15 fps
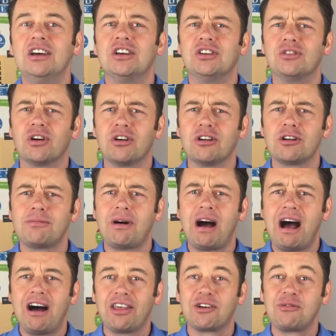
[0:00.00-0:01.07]
you heard about
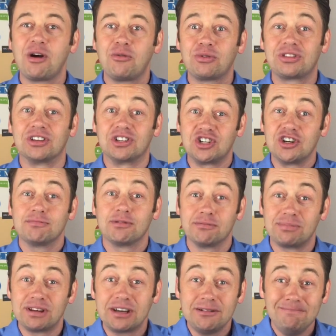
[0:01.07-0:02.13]
how they went with the cheaper
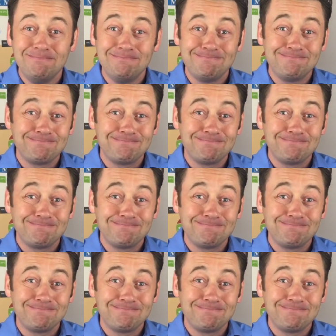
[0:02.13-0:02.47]
bid,